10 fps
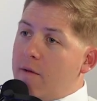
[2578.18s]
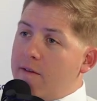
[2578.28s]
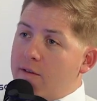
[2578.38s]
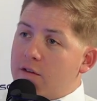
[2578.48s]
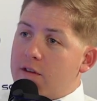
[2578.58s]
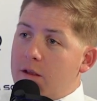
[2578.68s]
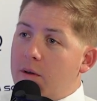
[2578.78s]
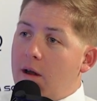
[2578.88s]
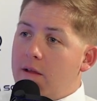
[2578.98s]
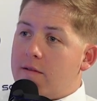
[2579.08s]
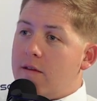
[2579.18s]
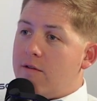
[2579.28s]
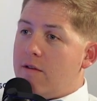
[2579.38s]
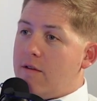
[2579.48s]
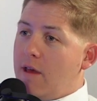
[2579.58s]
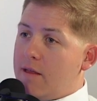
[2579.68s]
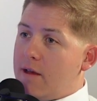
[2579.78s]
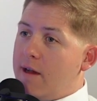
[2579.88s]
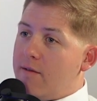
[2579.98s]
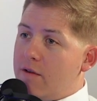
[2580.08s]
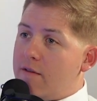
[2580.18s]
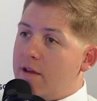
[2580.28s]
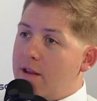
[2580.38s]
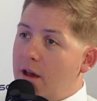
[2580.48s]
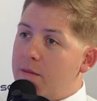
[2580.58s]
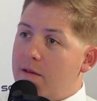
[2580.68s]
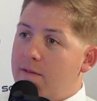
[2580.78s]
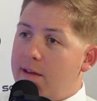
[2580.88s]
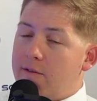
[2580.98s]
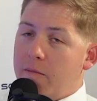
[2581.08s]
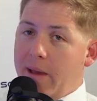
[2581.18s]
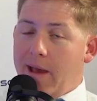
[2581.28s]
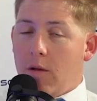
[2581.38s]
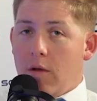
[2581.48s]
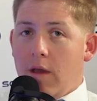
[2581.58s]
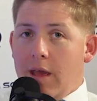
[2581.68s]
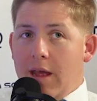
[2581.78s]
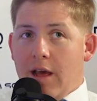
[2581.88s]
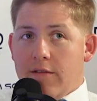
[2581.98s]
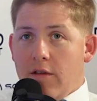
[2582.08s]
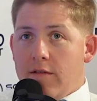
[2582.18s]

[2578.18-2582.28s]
time I've ever seen a politician, like the governor said, not be in favor of power. And I saw